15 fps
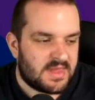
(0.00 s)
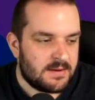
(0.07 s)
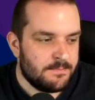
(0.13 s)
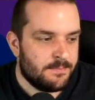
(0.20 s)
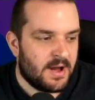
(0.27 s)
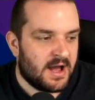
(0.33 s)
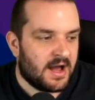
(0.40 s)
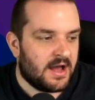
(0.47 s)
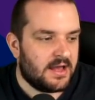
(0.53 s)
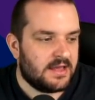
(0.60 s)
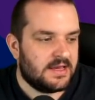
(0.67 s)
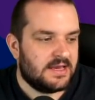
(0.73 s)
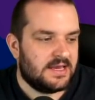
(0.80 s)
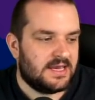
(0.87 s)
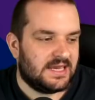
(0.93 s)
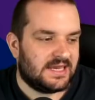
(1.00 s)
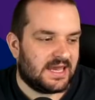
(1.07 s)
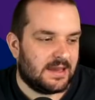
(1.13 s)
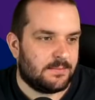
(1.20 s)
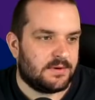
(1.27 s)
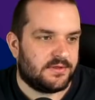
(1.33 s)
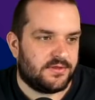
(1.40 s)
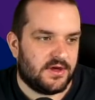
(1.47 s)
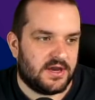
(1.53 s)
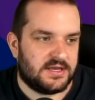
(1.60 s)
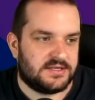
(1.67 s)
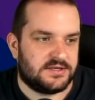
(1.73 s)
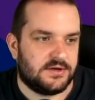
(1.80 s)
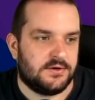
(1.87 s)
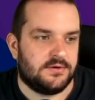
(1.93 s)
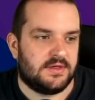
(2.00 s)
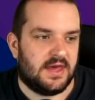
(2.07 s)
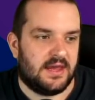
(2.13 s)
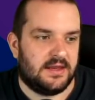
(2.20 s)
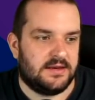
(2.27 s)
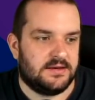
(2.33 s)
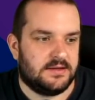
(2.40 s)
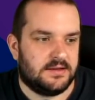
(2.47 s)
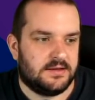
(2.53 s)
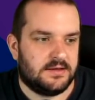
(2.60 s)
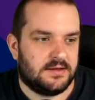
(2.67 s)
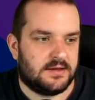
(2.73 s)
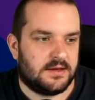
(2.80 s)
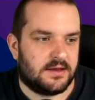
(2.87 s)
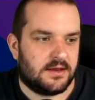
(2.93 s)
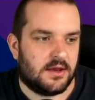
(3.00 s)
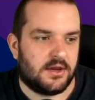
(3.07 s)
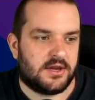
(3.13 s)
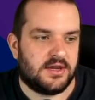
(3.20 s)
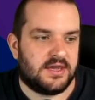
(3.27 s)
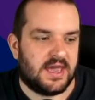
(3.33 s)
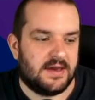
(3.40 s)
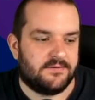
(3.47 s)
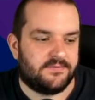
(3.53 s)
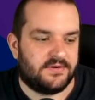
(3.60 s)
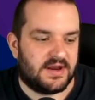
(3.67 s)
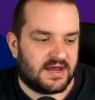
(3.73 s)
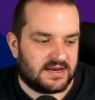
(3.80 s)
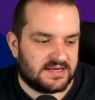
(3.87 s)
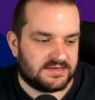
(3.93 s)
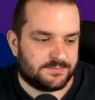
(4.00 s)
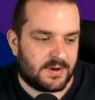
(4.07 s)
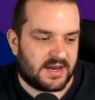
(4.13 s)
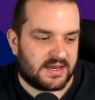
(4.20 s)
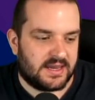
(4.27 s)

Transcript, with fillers: But in game week 32 then, I could get Fernandes back